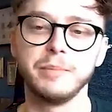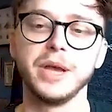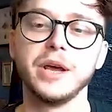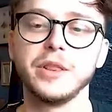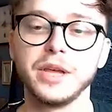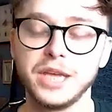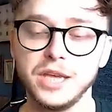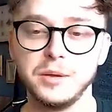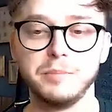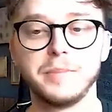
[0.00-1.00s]
but in other
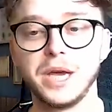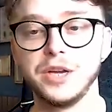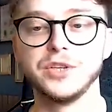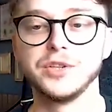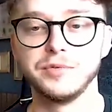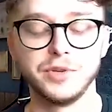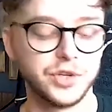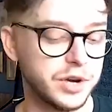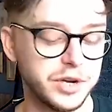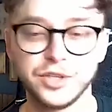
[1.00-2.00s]
key pages of the
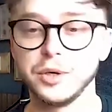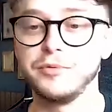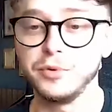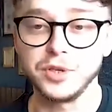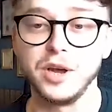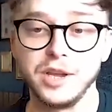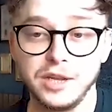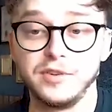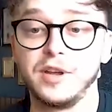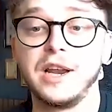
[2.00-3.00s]
journey. So if you're starting to